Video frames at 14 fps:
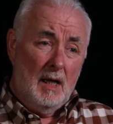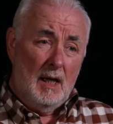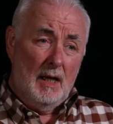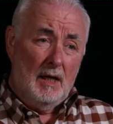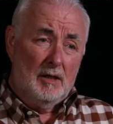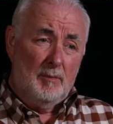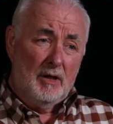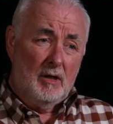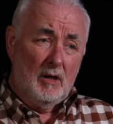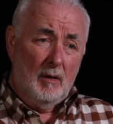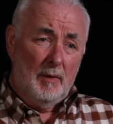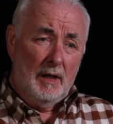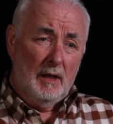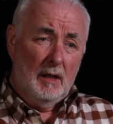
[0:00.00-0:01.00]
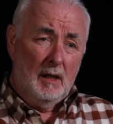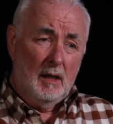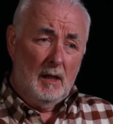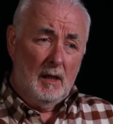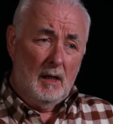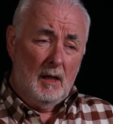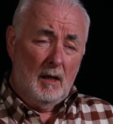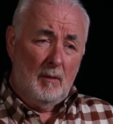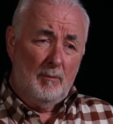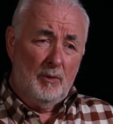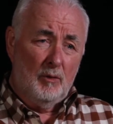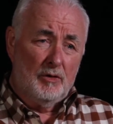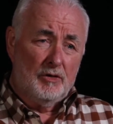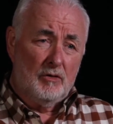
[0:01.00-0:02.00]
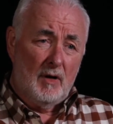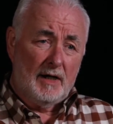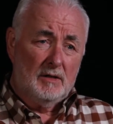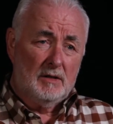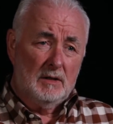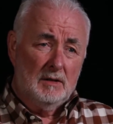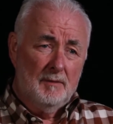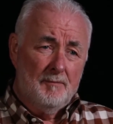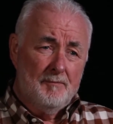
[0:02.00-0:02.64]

to becoming a board director,